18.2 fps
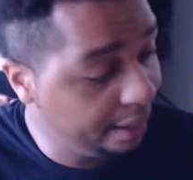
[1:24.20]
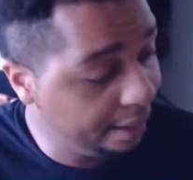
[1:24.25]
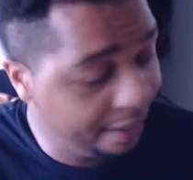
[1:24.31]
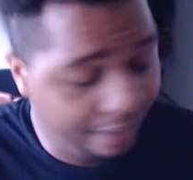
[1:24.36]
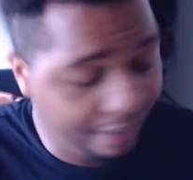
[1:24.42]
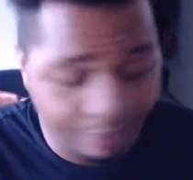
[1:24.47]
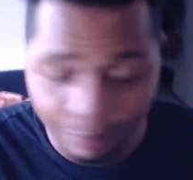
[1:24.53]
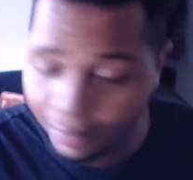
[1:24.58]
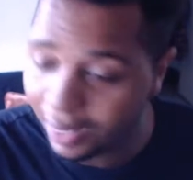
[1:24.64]

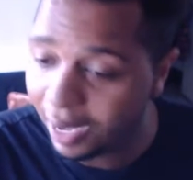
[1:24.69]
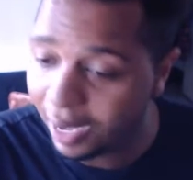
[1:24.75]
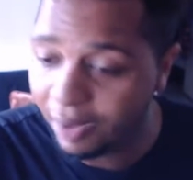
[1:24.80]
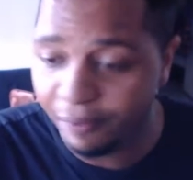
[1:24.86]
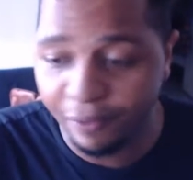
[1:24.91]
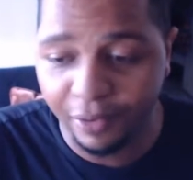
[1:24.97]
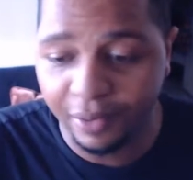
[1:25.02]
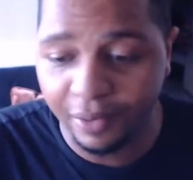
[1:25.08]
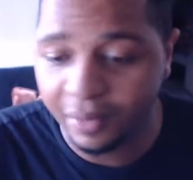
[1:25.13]

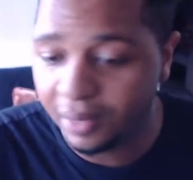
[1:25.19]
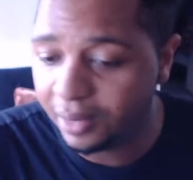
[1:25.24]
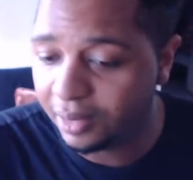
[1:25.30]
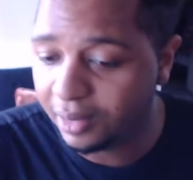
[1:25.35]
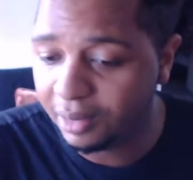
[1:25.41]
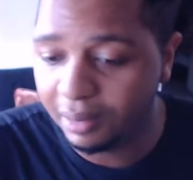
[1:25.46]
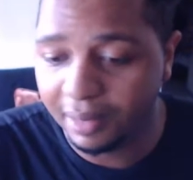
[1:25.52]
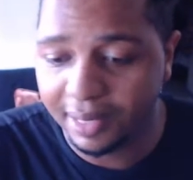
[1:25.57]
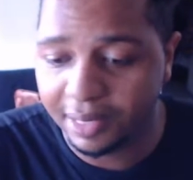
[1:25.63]
without further
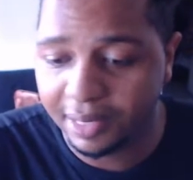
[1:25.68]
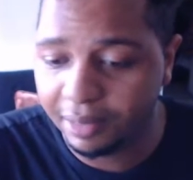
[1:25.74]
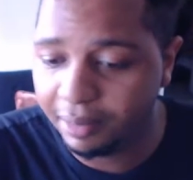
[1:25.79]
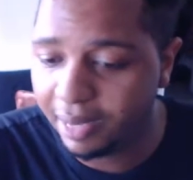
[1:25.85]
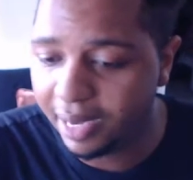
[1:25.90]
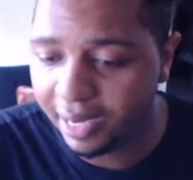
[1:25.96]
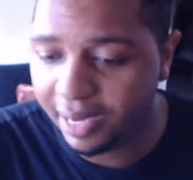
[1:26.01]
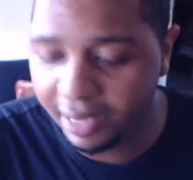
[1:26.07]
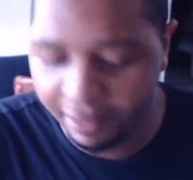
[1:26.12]
ado, let's go
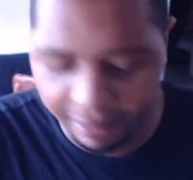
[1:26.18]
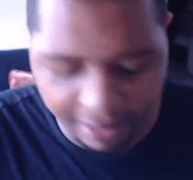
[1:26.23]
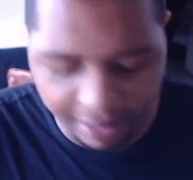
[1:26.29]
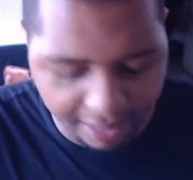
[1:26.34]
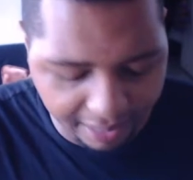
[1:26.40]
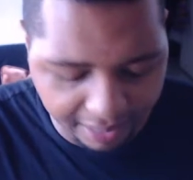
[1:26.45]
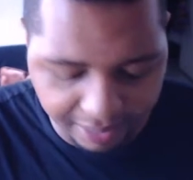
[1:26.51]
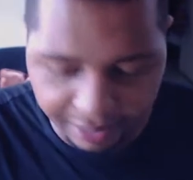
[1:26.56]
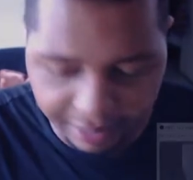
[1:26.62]
ahead and get right into